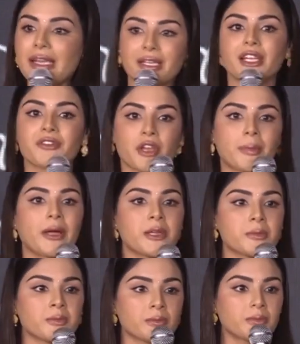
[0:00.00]
erkanave
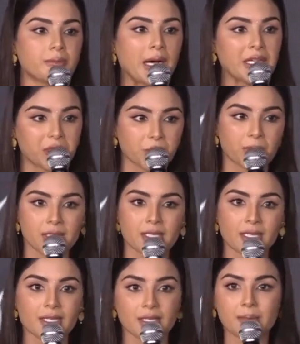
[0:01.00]
padam
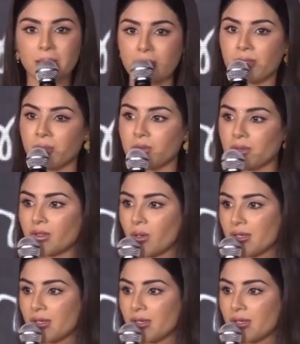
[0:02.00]
paathuvanga, you know,